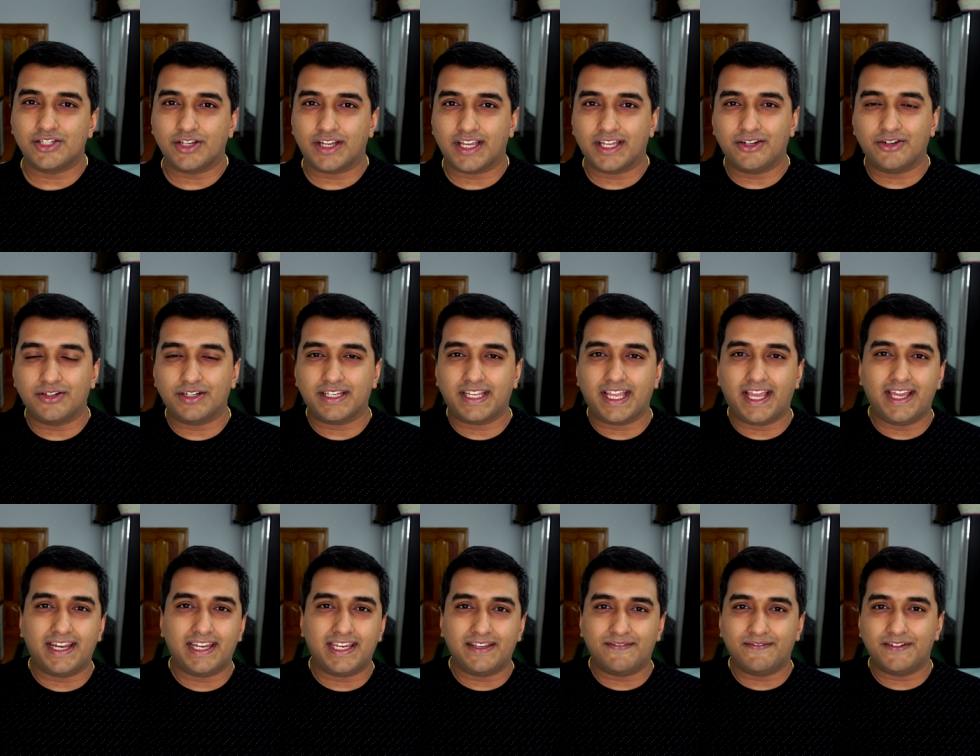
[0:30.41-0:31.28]
You cannot
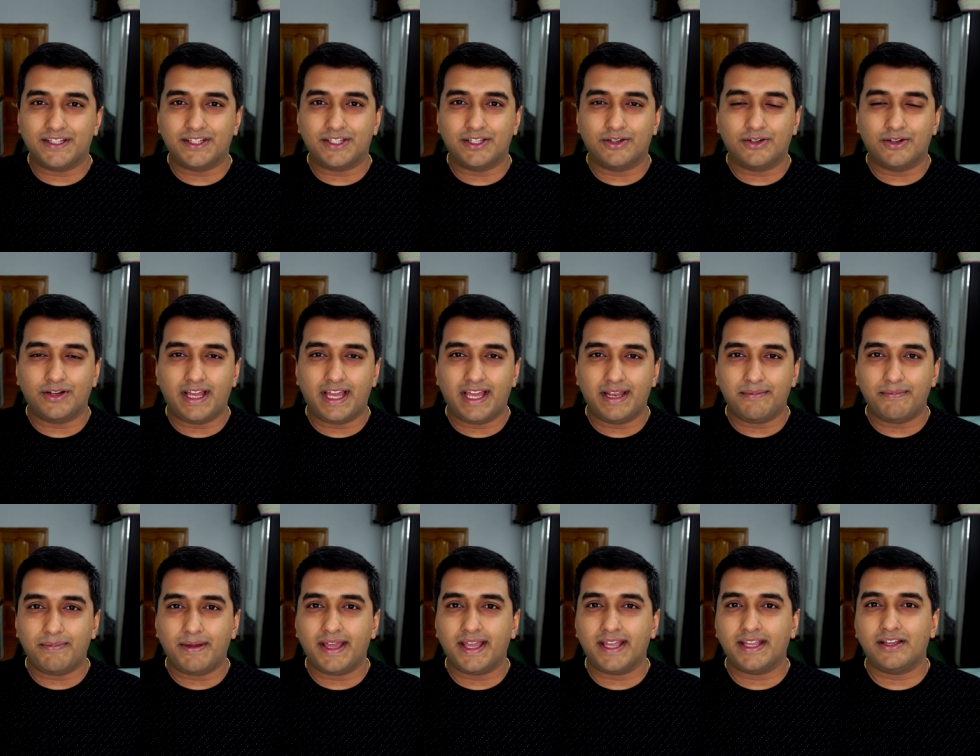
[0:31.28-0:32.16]
carry with your
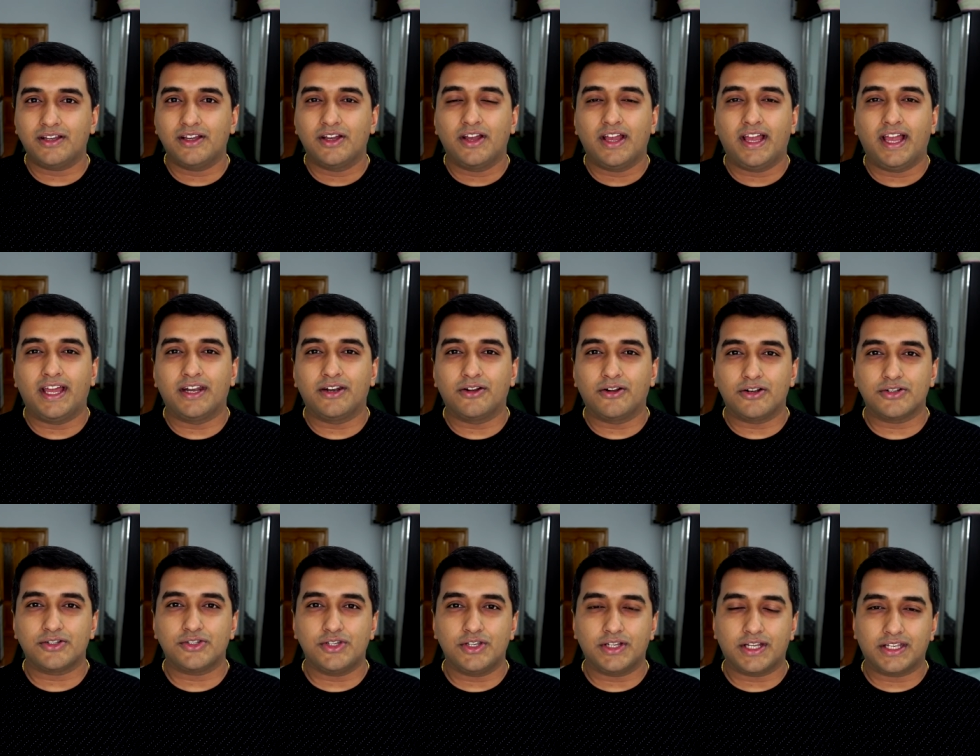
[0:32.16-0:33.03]
handbag and
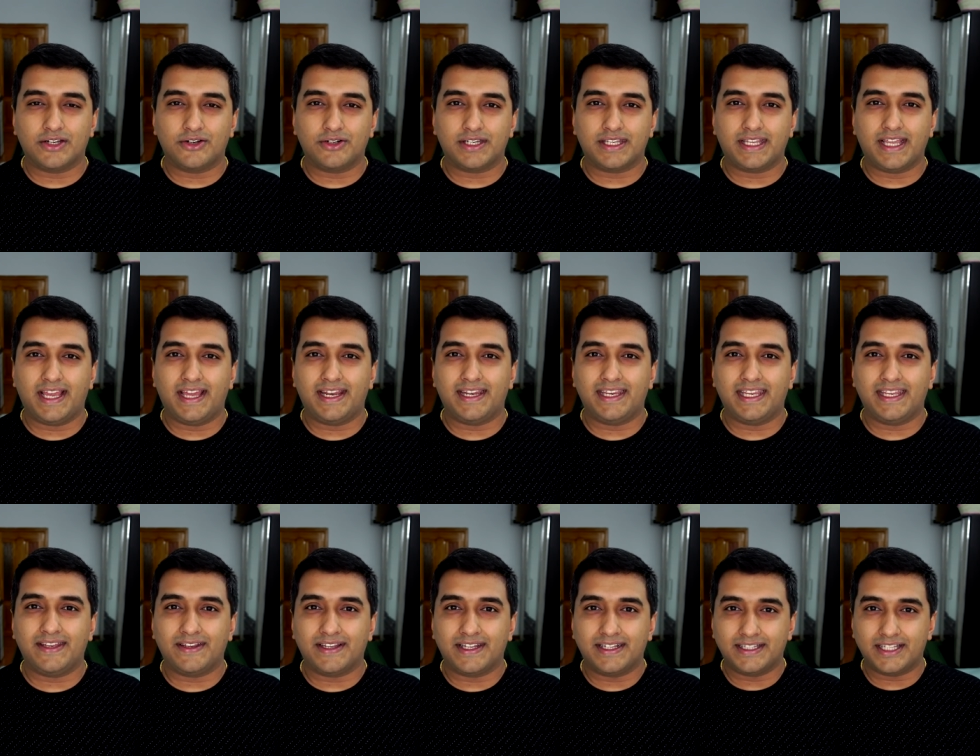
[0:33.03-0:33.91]
also you cannot
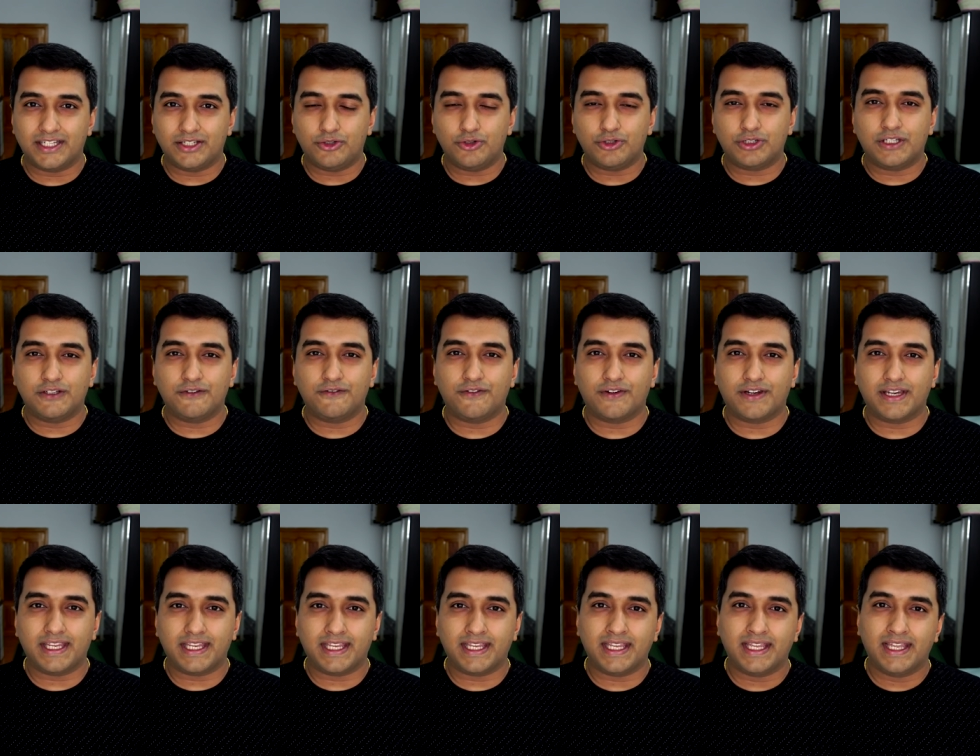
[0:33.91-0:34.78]
carry in the
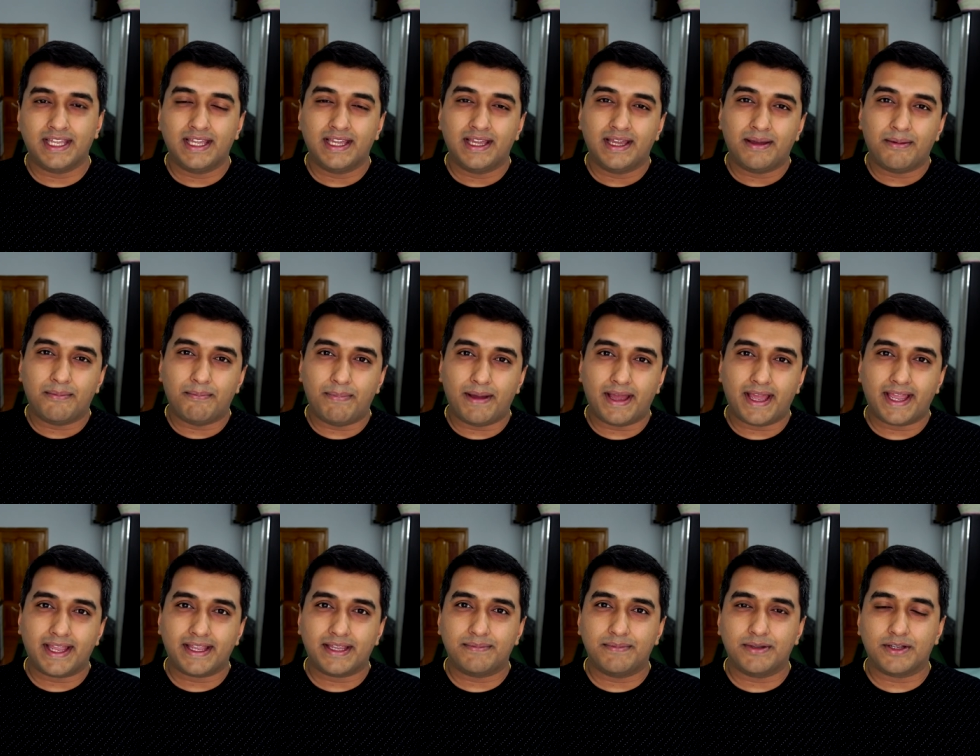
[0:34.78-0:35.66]
duty-free
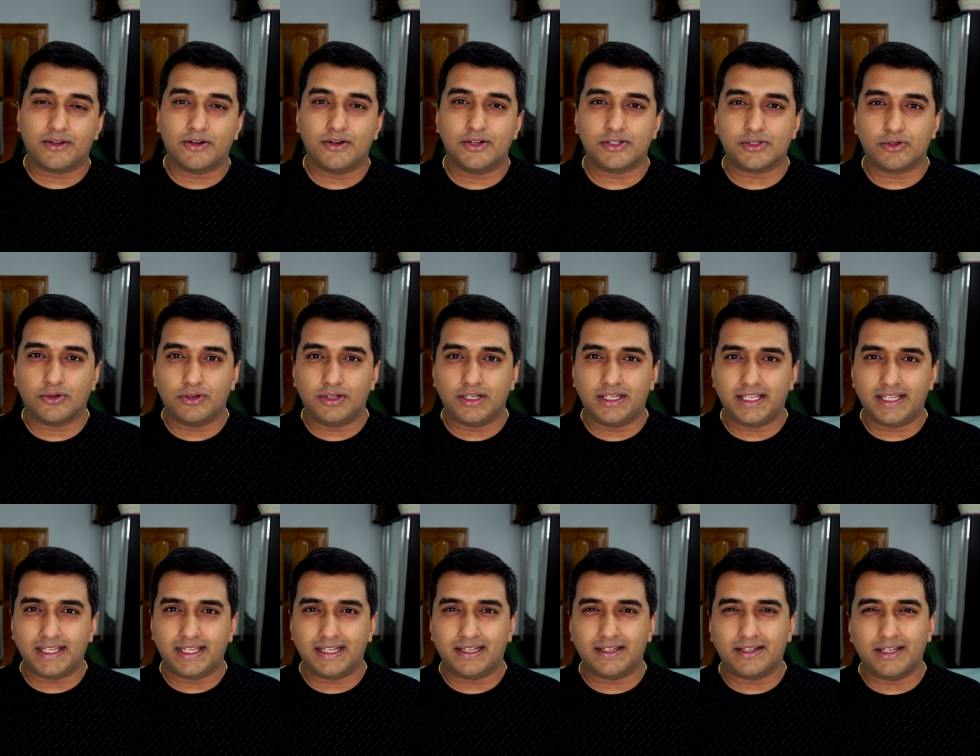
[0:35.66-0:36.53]
bag because
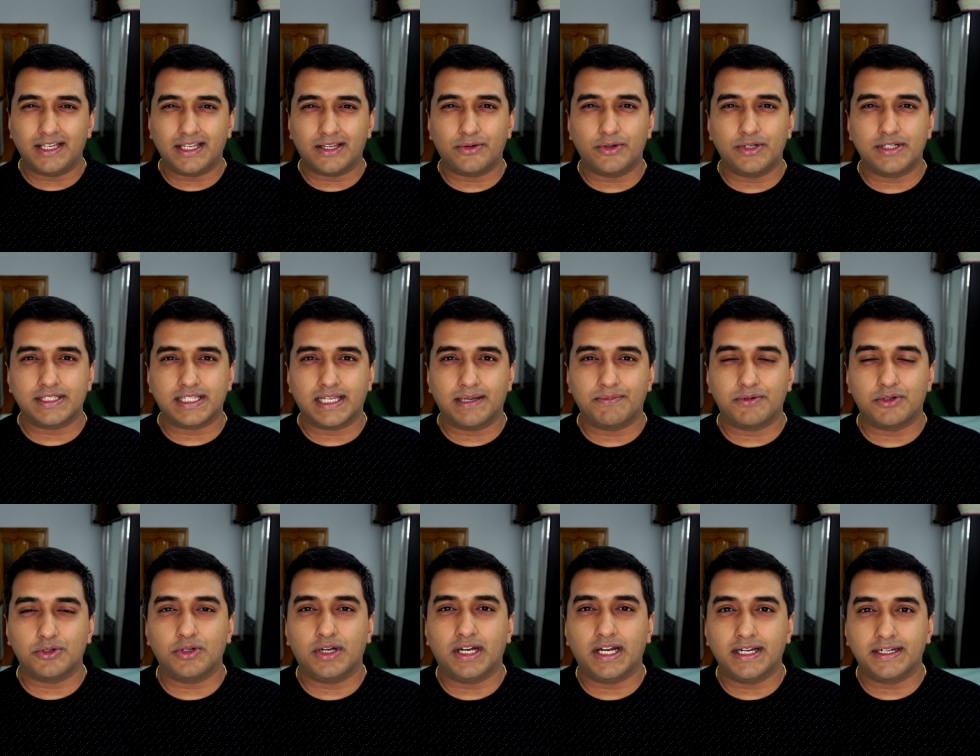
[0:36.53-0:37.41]
only liquids up
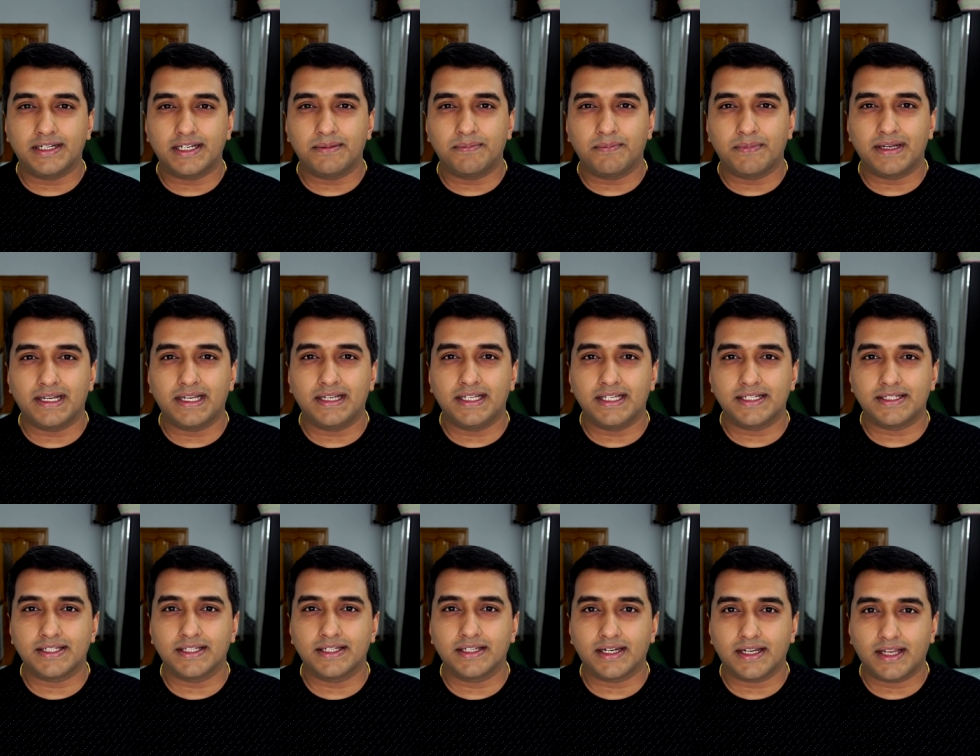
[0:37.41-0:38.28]
to 100
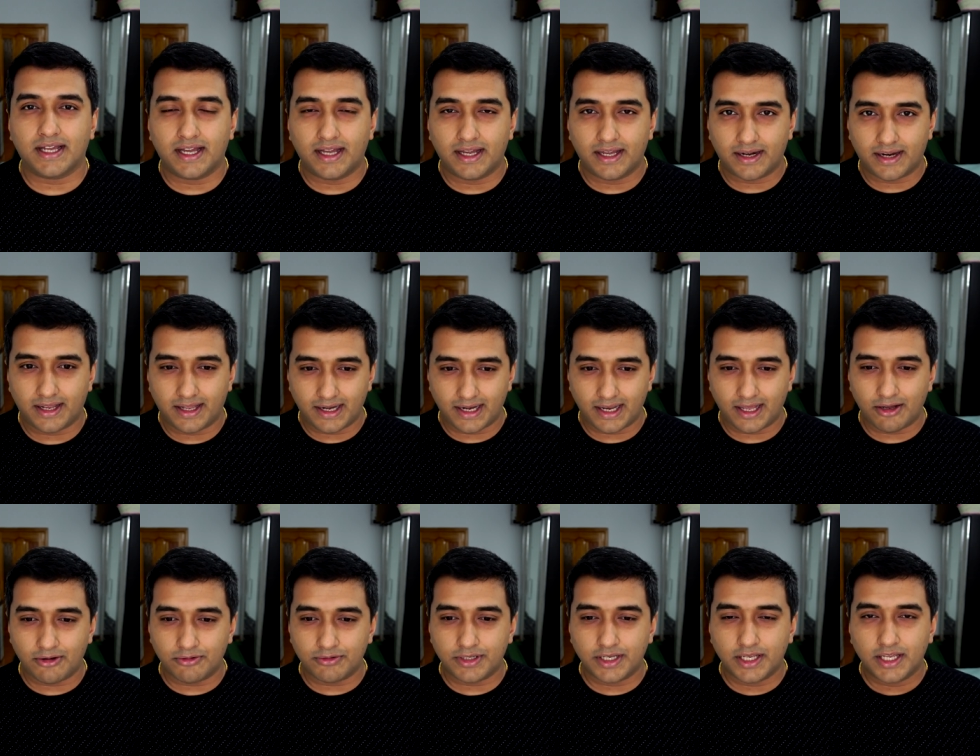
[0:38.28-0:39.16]
milliliter are
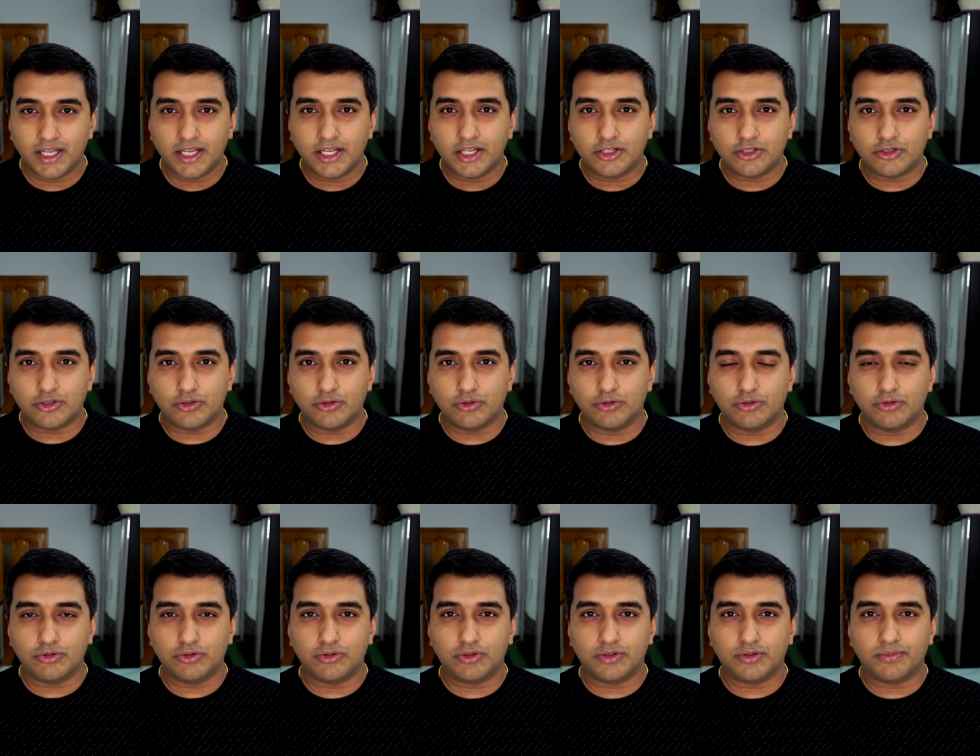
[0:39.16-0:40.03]
allowed
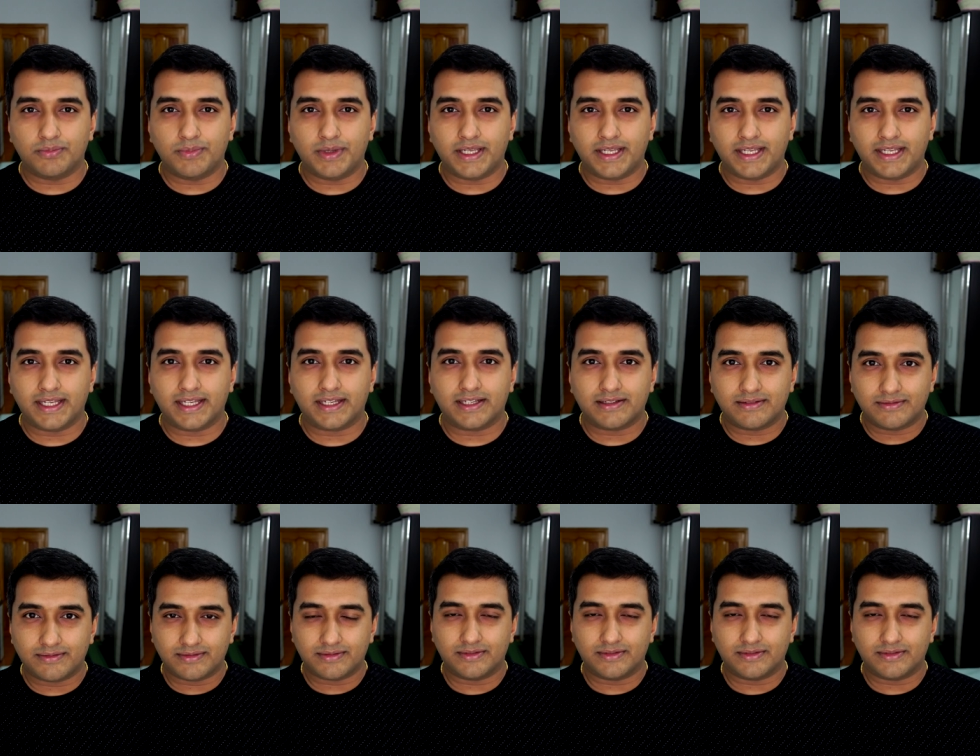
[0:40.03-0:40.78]
to be